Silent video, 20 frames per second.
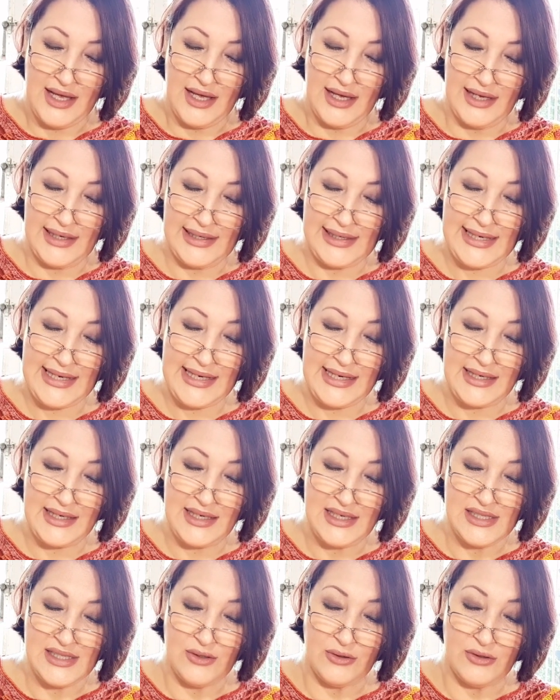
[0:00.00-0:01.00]

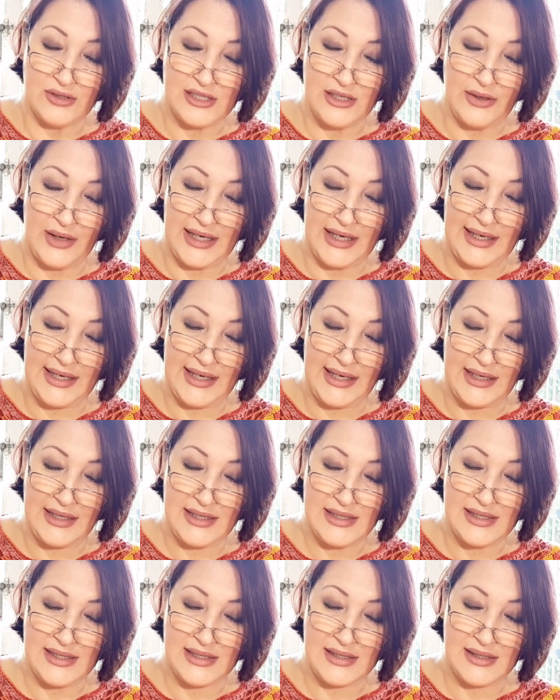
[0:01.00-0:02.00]
Elise, also
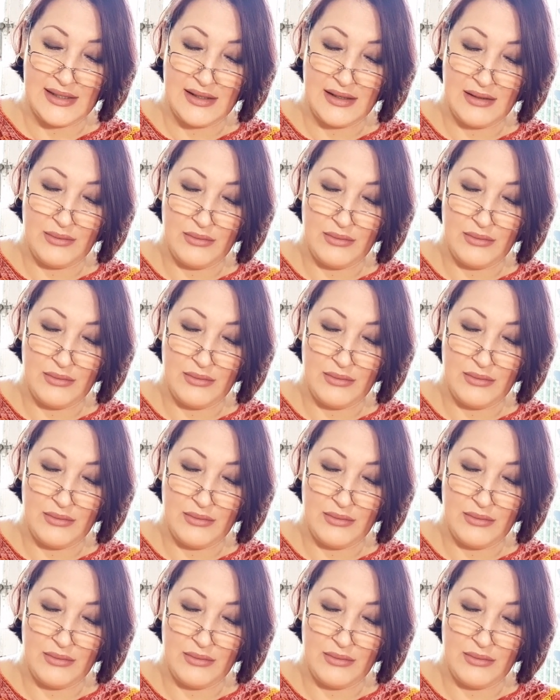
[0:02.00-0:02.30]
Elise,